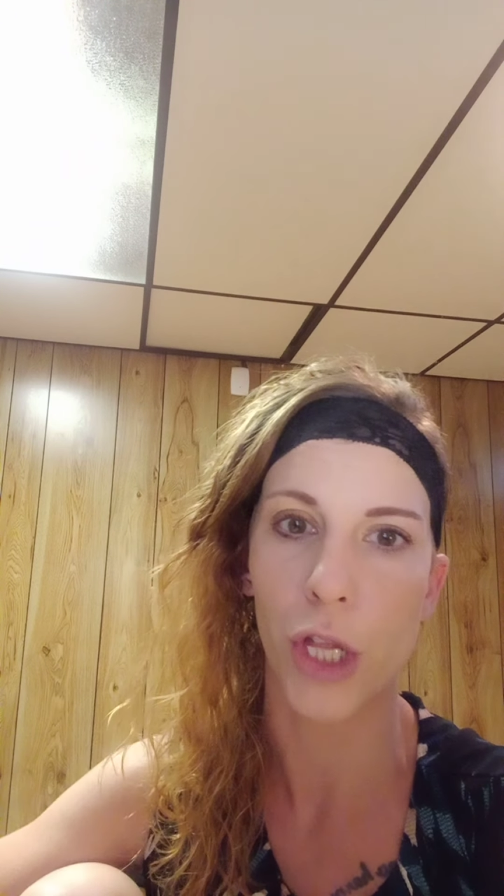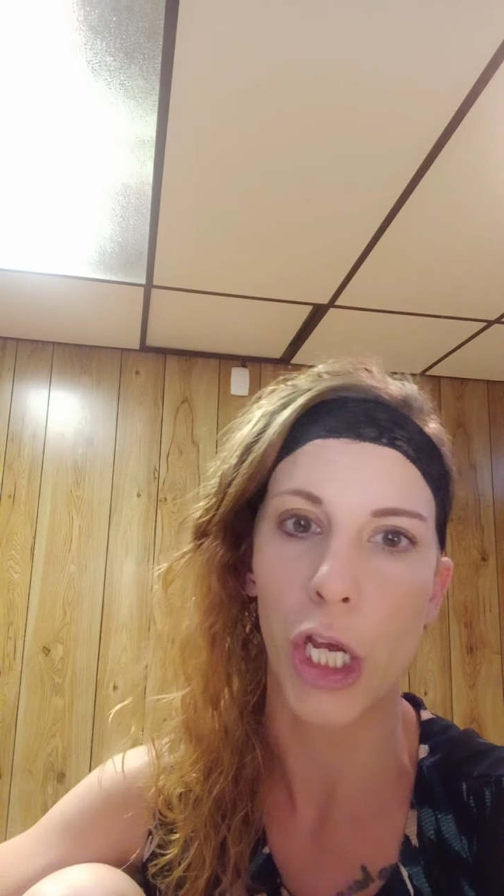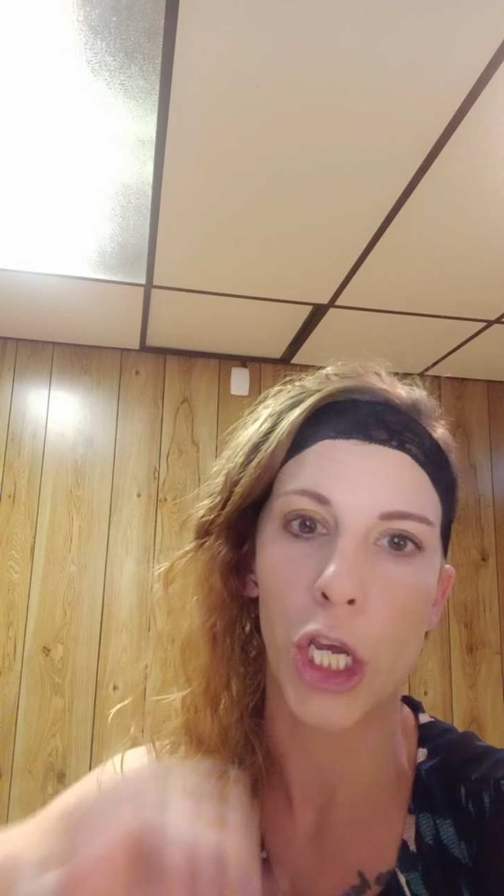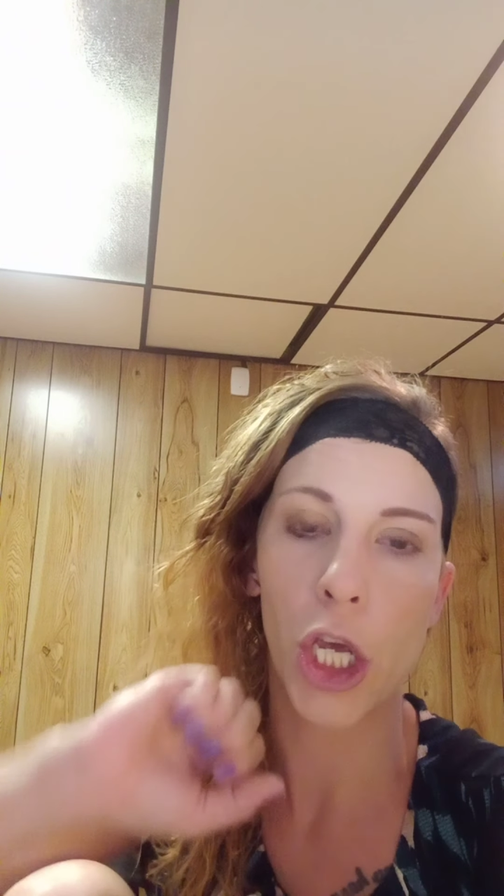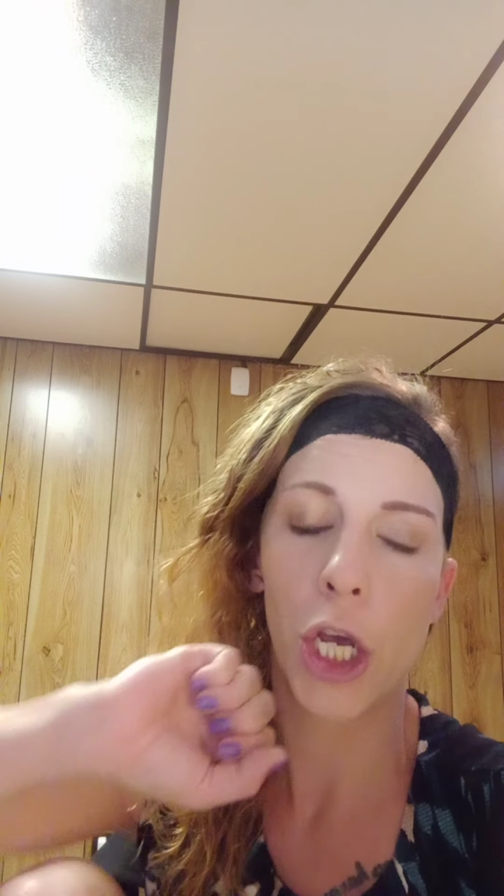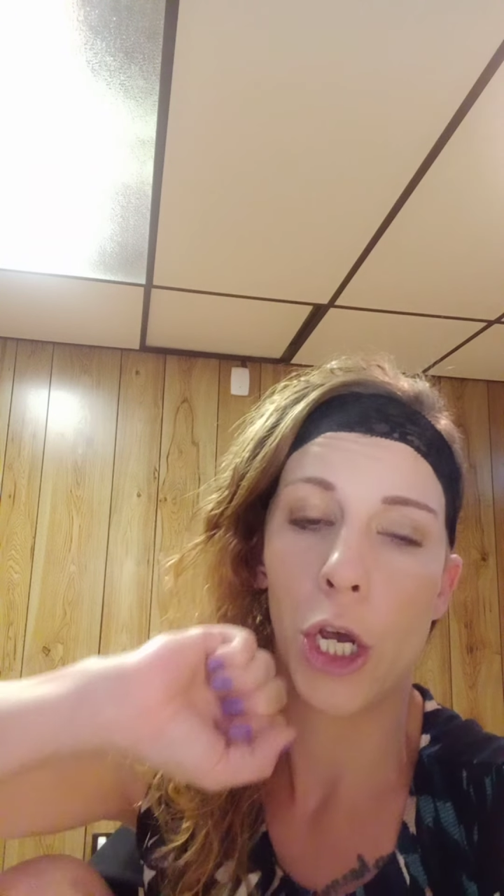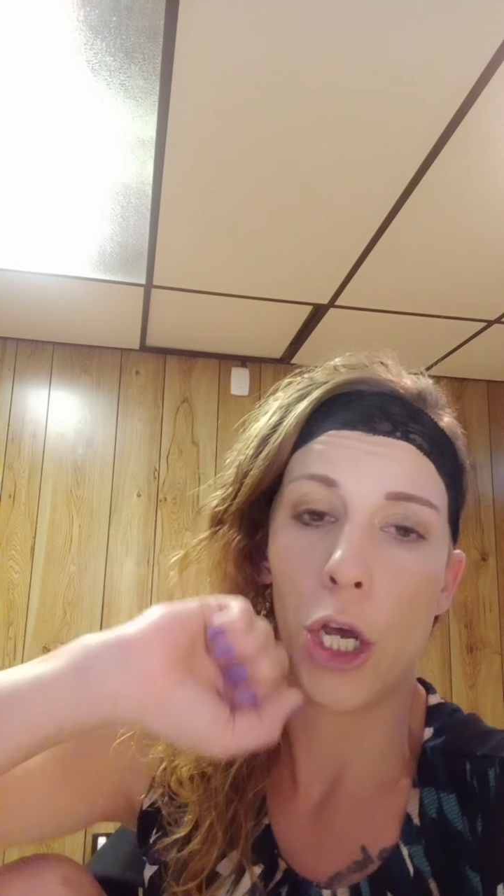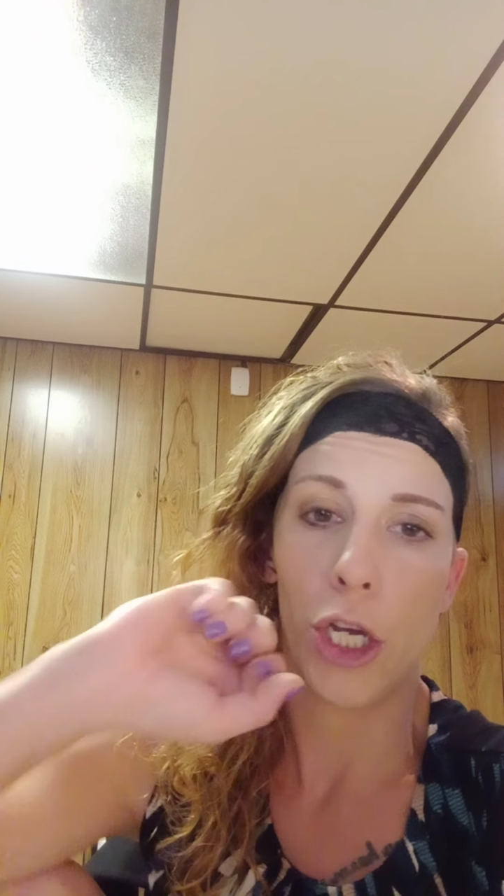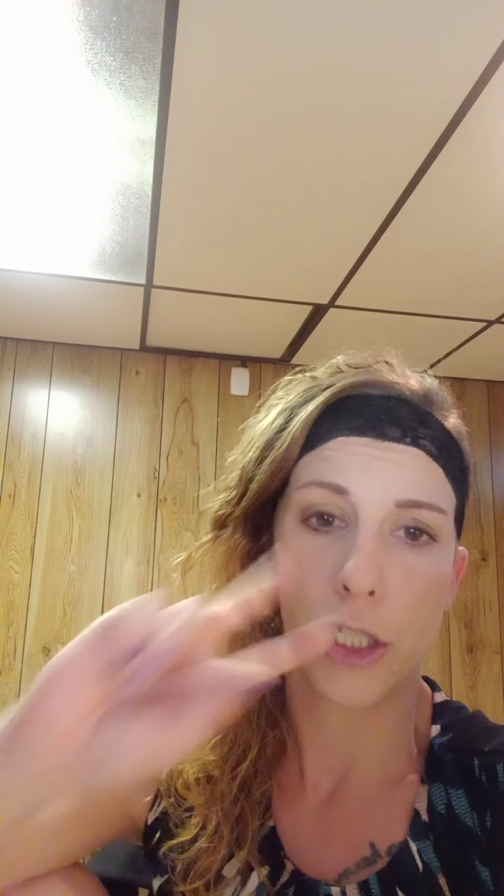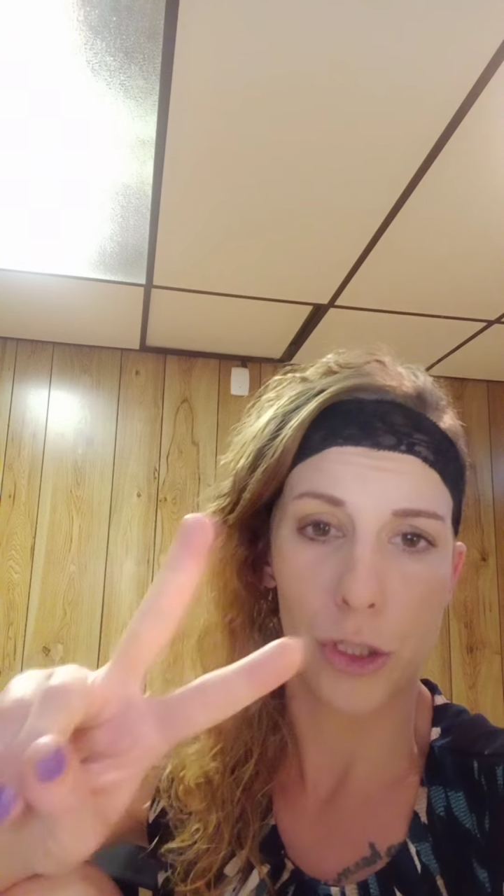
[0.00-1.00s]
like
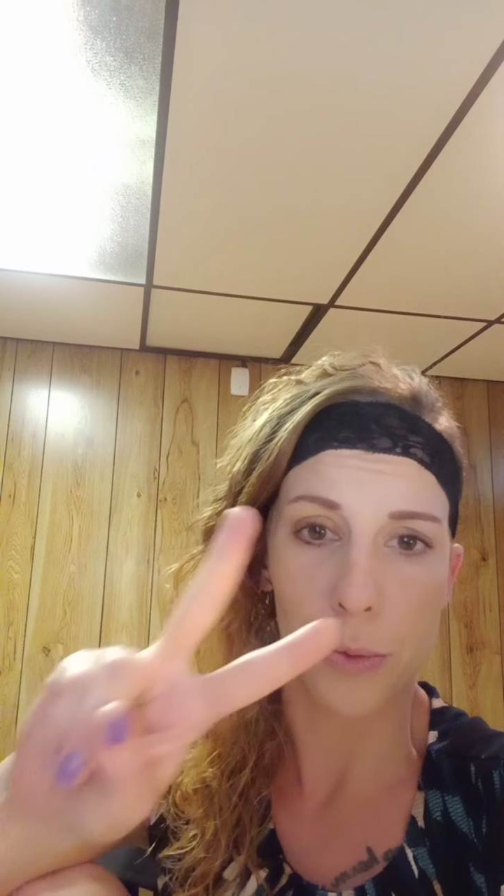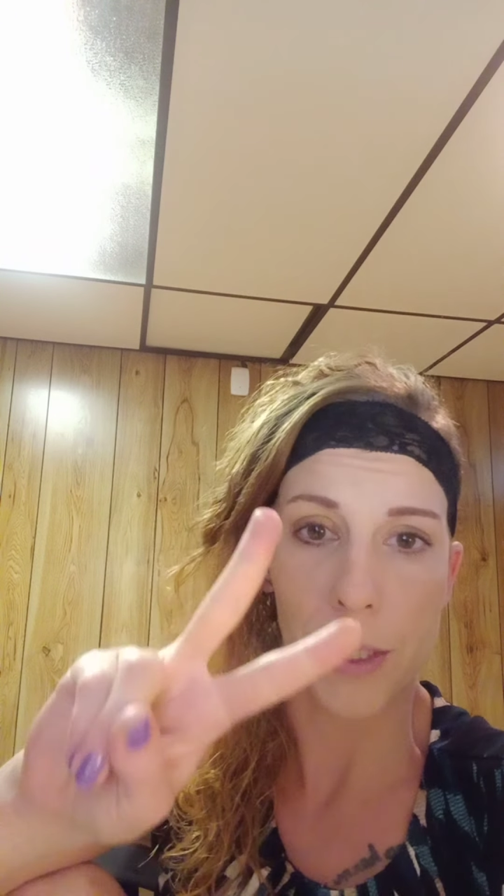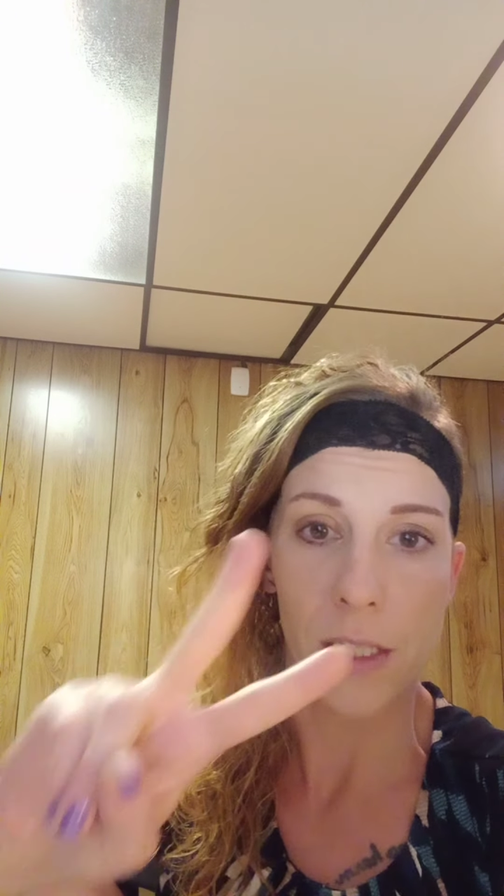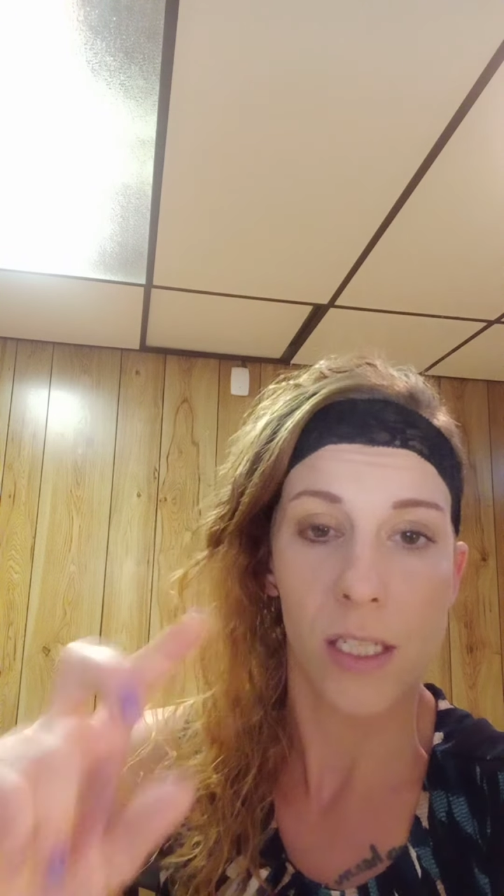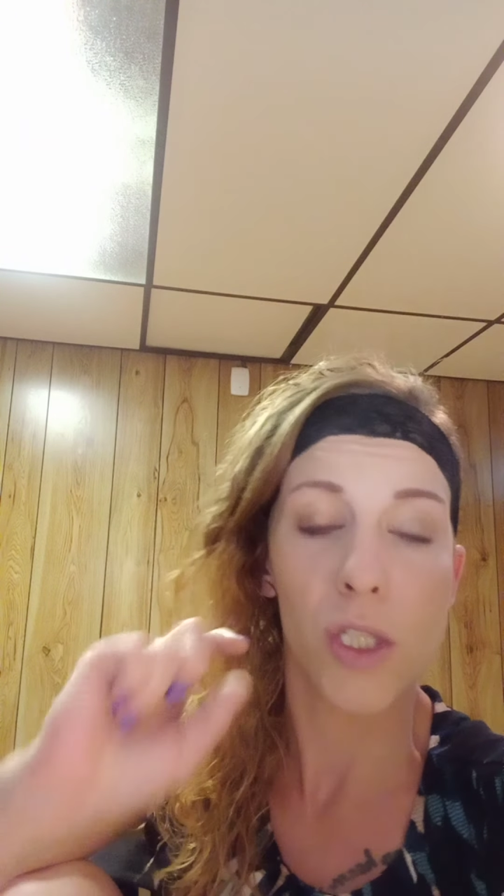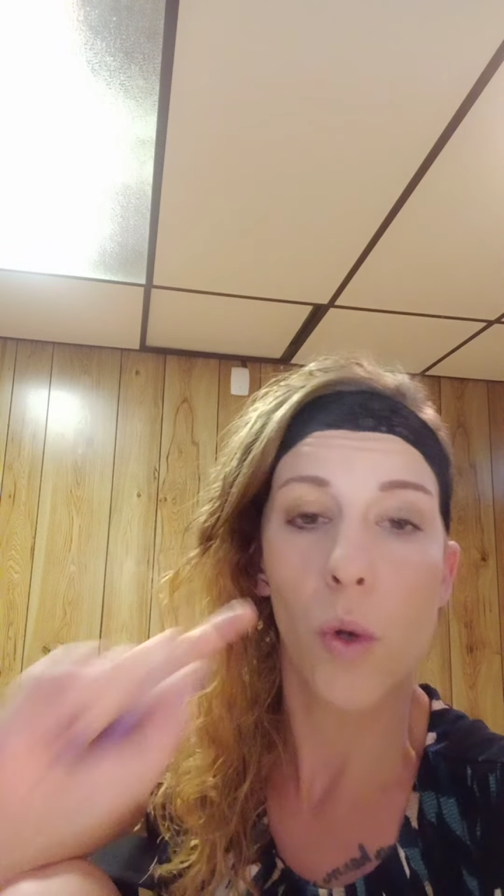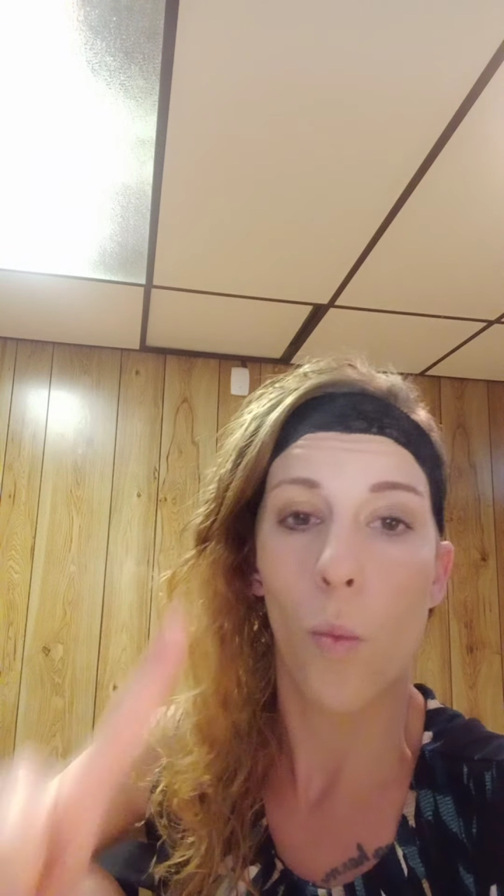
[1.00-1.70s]
2 reasons.